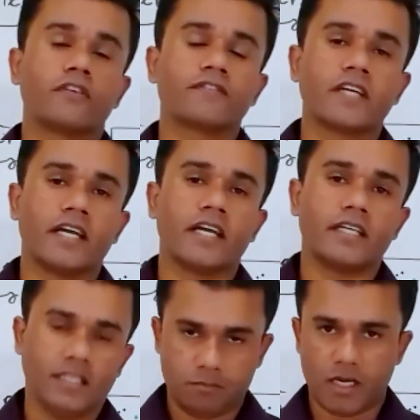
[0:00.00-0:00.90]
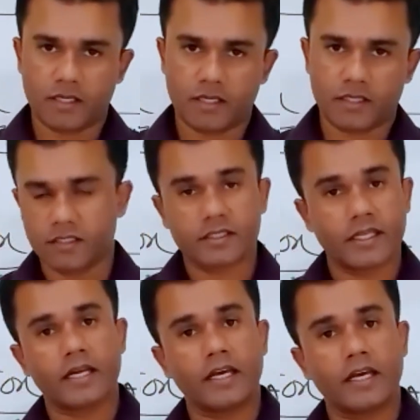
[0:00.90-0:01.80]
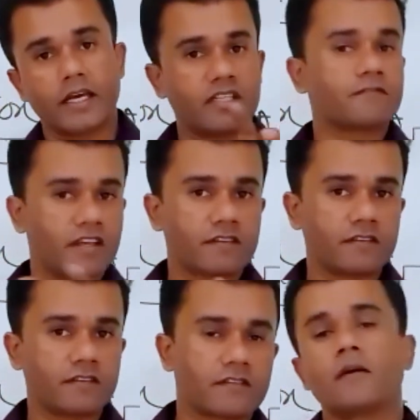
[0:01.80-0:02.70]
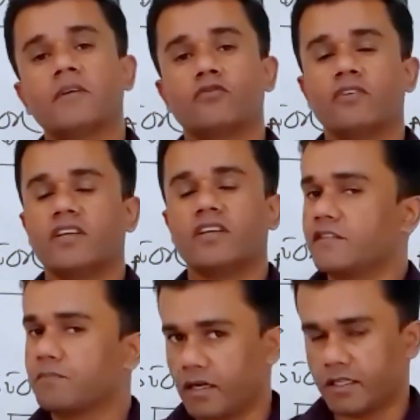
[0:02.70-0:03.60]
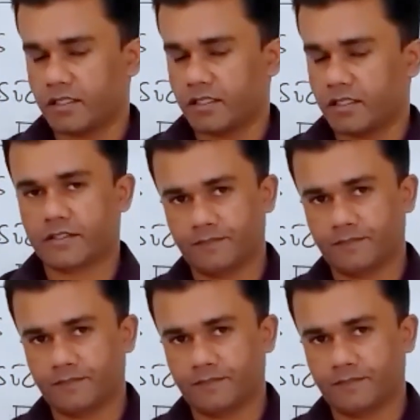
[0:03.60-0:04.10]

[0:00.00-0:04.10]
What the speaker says: of tiny particles. There are empty spaces between these particles.